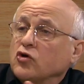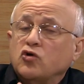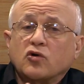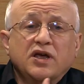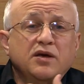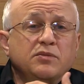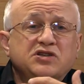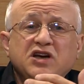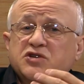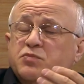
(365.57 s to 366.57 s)
your
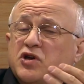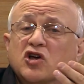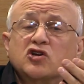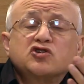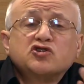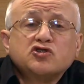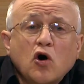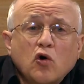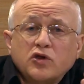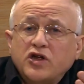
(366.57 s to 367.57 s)
image has been
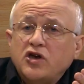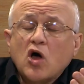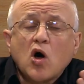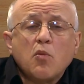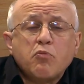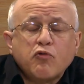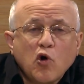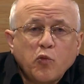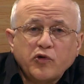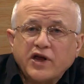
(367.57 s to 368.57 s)
stolen,
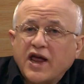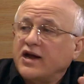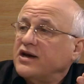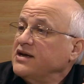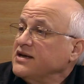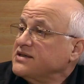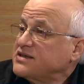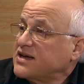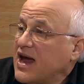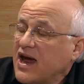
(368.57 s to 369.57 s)
appropriated,
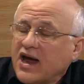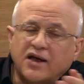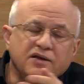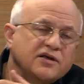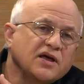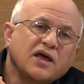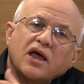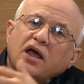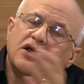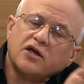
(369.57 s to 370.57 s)
scanned,
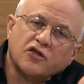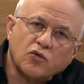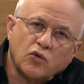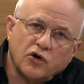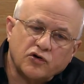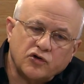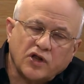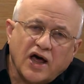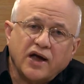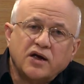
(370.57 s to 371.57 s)
any other word you
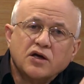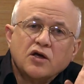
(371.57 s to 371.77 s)
like,